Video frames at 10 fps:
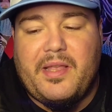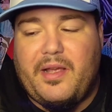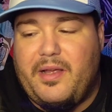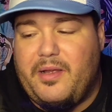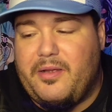
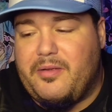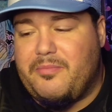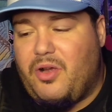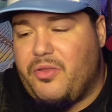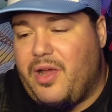
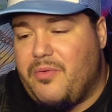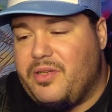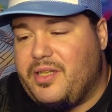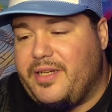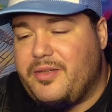Although I
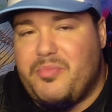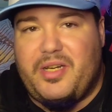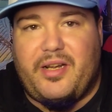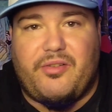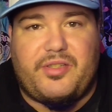would like to
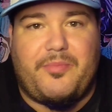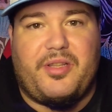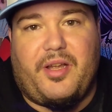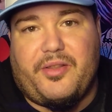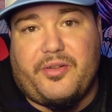beat out some
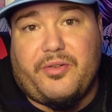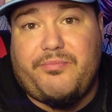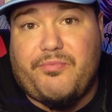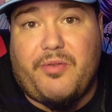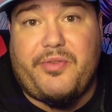of the
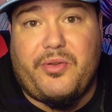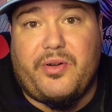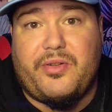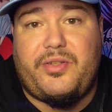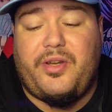other
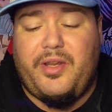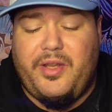reviewers.